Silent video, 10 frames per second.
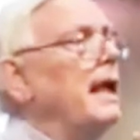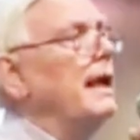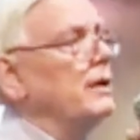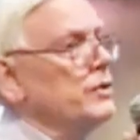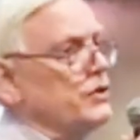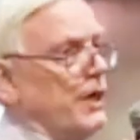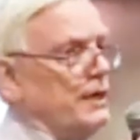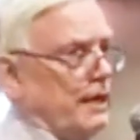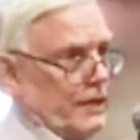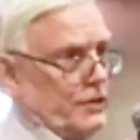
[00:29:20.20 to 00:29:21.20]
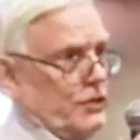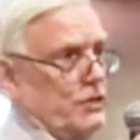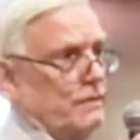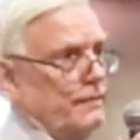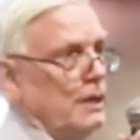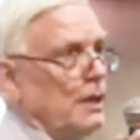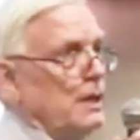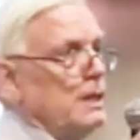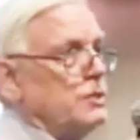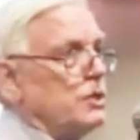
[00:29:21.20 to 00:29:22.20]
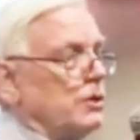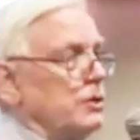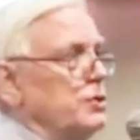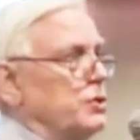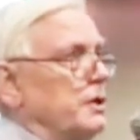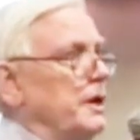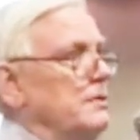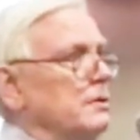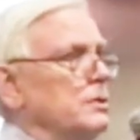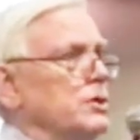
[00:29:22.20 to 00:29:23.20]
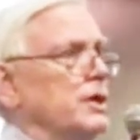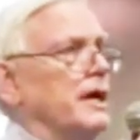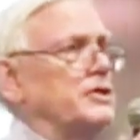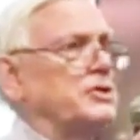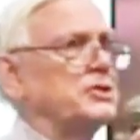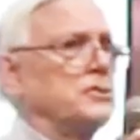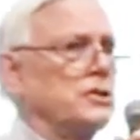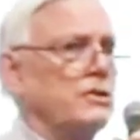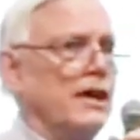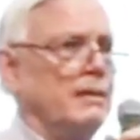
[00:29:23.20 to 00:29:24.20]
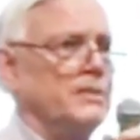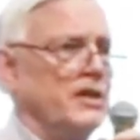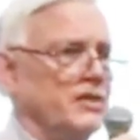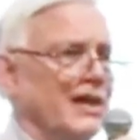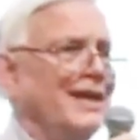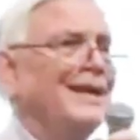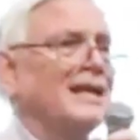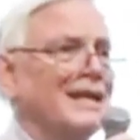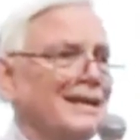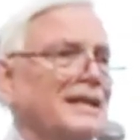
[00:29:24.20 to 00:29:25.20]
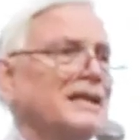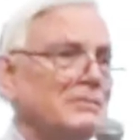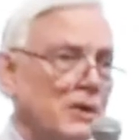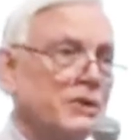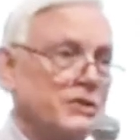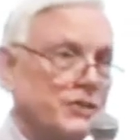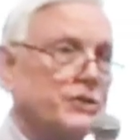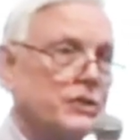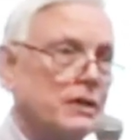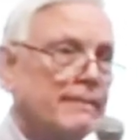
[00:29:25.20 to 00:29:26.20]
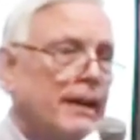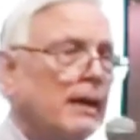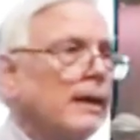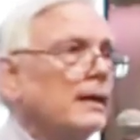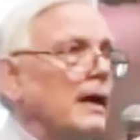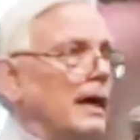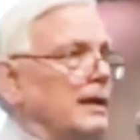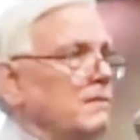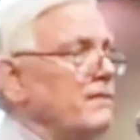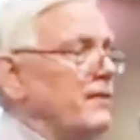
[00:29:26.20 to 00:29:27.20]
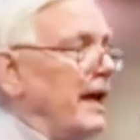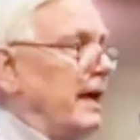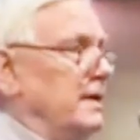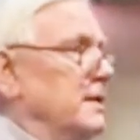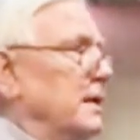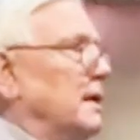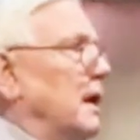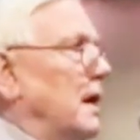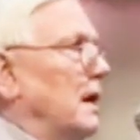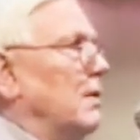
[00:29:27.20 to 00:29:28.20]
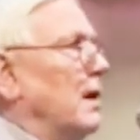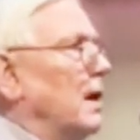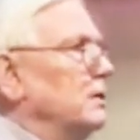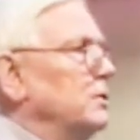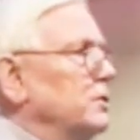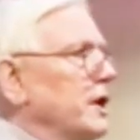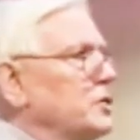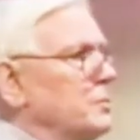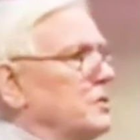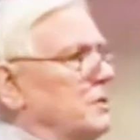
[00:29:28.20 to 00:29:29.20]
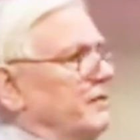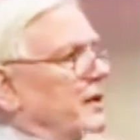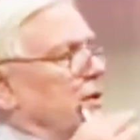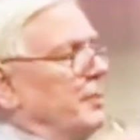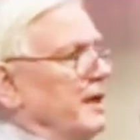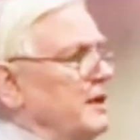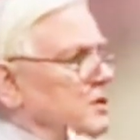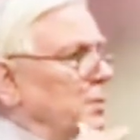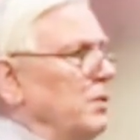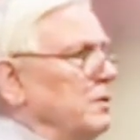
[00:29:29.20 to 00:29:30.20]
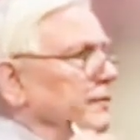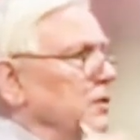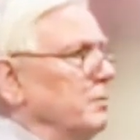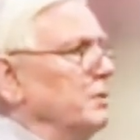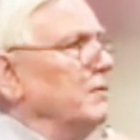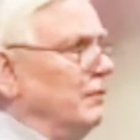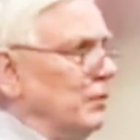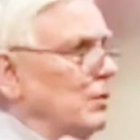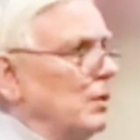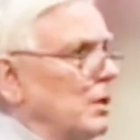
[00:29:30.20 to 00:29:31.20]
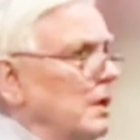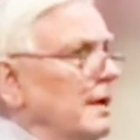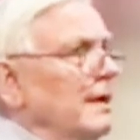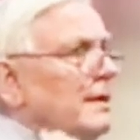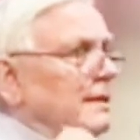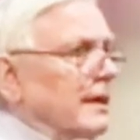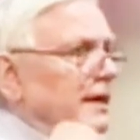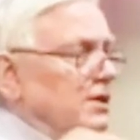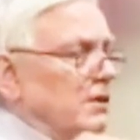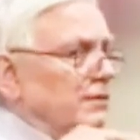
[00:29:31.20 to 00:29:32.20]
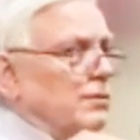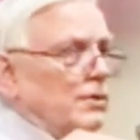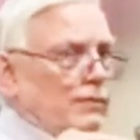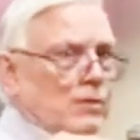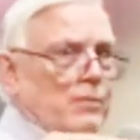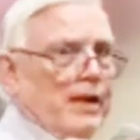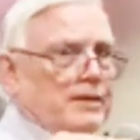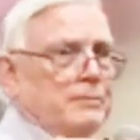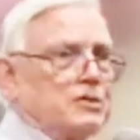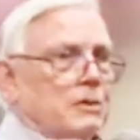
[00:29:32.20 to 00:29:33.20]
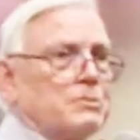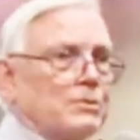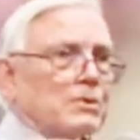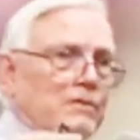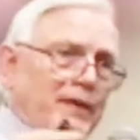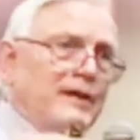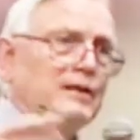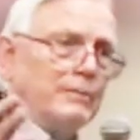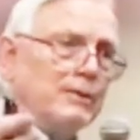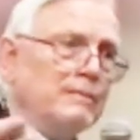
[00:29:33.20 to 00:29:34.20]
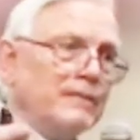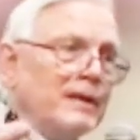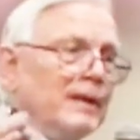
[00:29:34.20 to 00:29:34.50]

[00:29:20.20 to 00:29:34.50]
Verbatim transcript: Hegel's ideas. So usually Lukács is described as a Hegelian Marxist. And in fact, Lukács was developing his point of view before the 1844 manuscripts were available.